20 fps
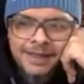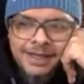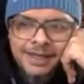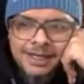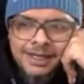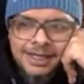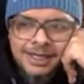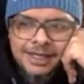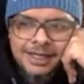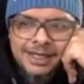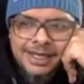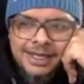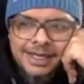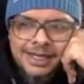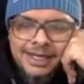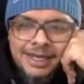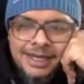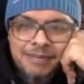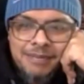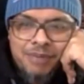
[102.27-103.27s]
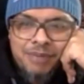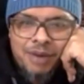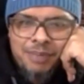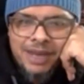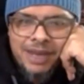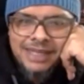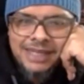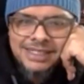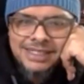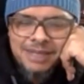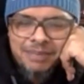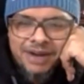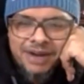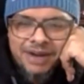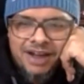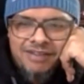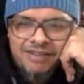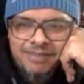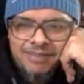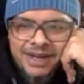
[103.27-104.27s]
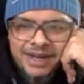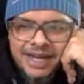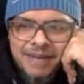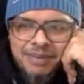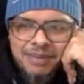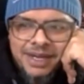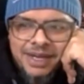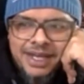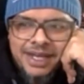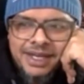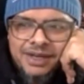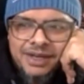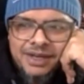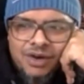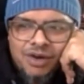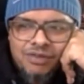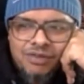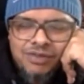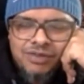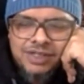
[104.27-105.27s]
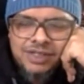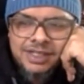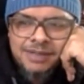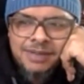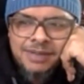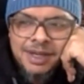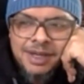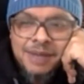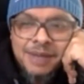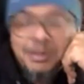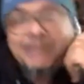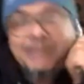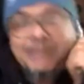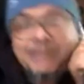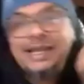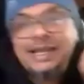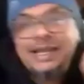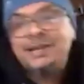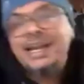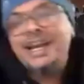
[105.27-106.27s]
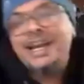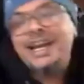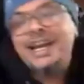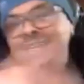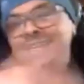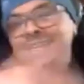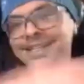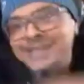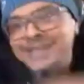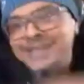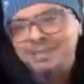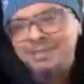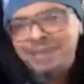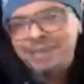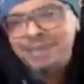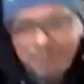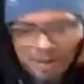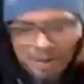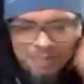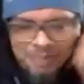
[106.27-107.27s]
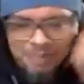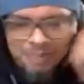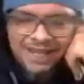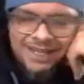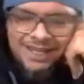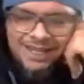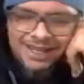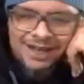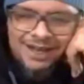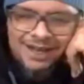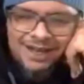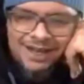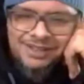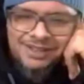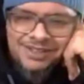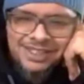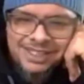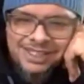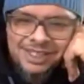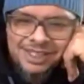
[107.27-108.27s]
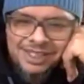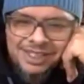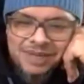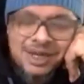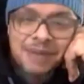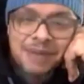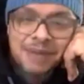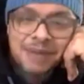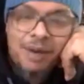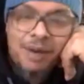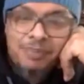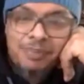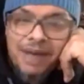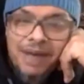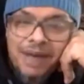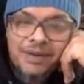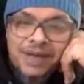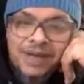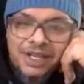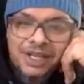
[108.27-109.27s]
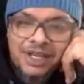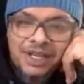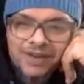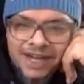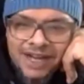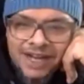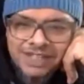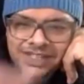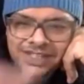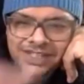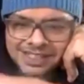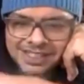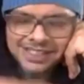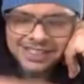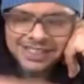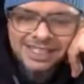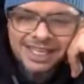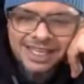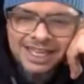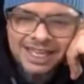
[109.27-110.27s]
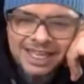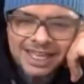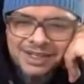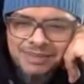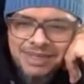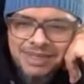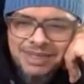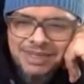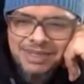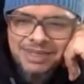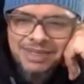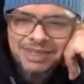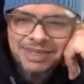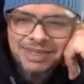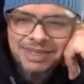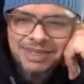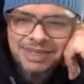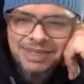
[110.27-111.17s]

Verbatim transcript: Uh, and, and Popeye is a brave man. I play golf for him. But I'm glad he's keeping Popeye out of the team. Popeye, when you watch this, yeah, you must know.